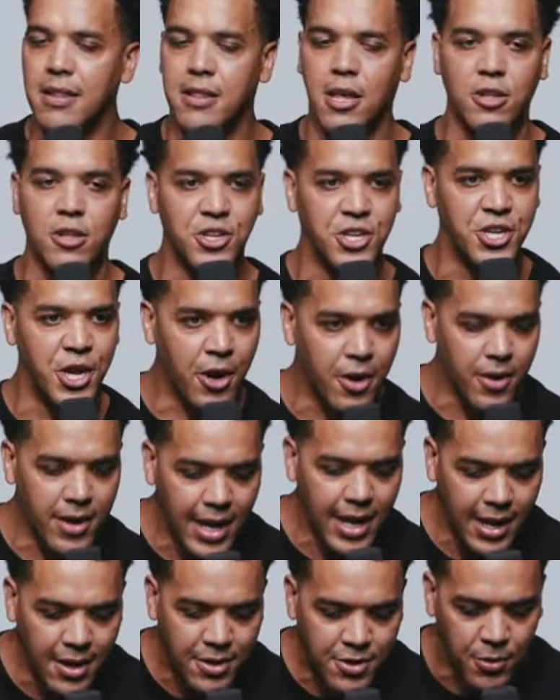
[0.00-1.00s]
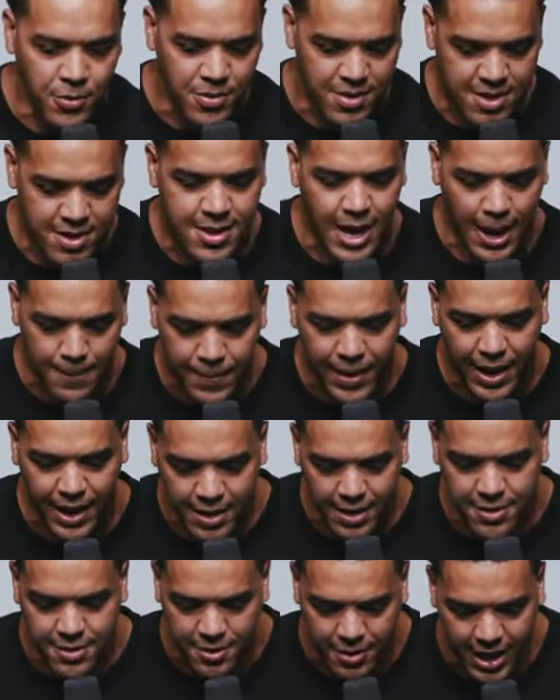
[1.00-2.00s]
it's a journey to step
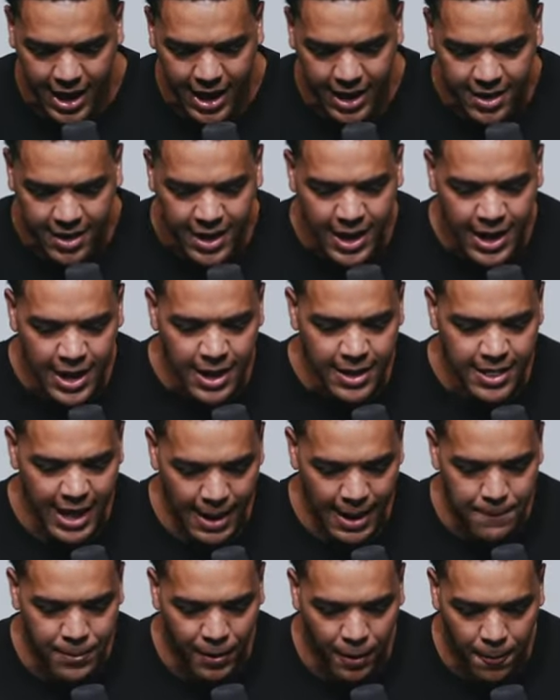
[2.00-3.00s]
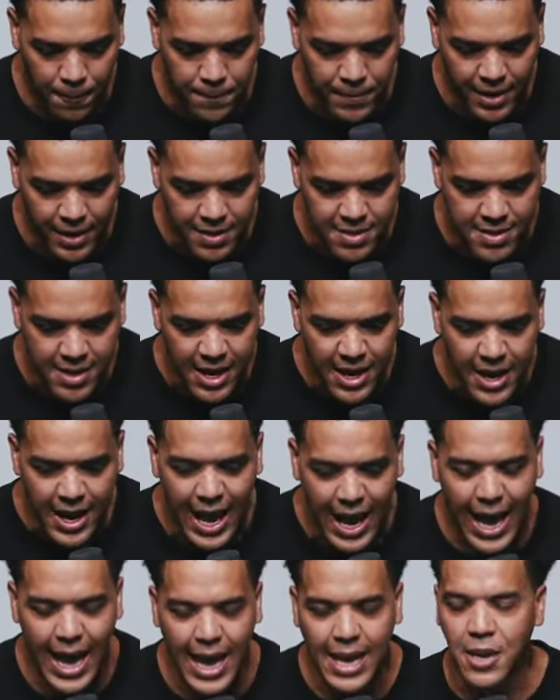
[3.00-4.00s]
into that that purpose.
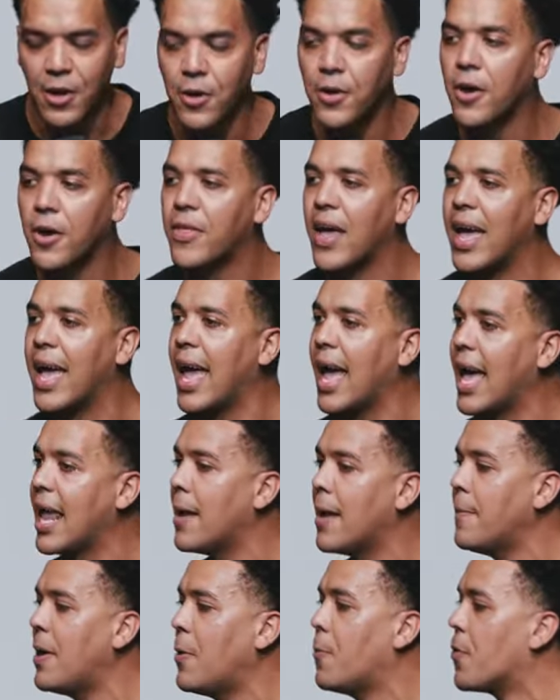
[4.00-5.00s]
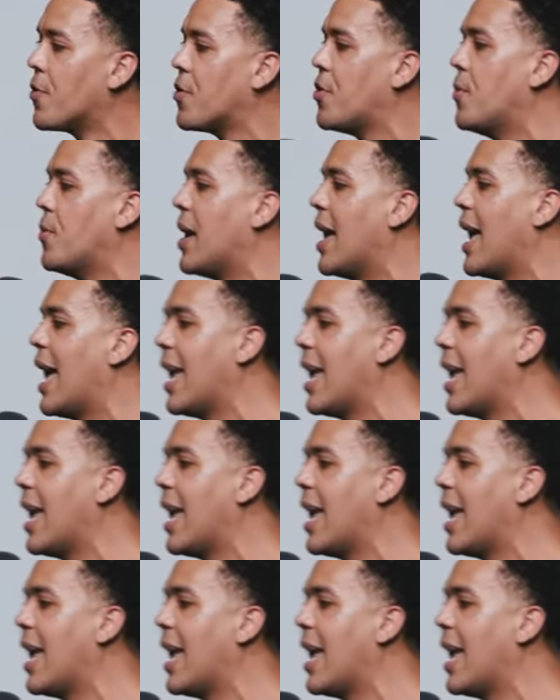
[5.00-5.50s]
And you know the enemy will do